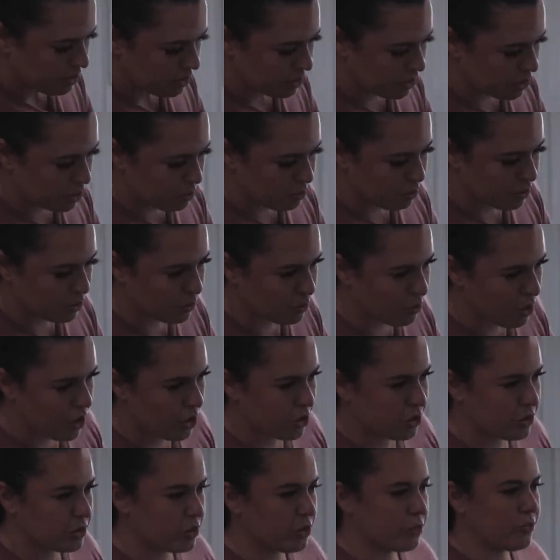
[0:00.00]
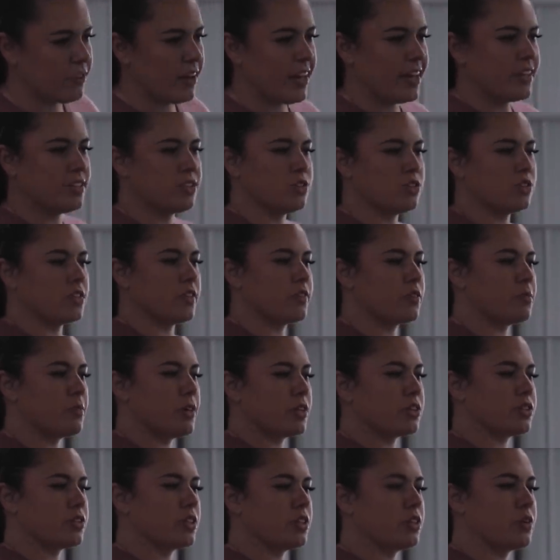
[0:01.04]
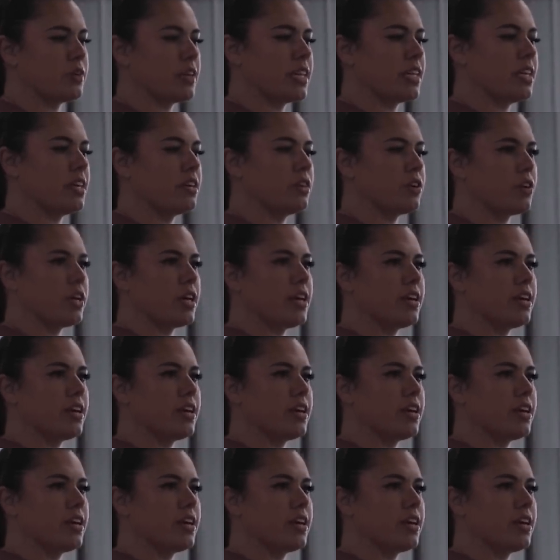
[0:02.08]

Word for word: you know, putting water in their face. You just have to make sure you don't get it in their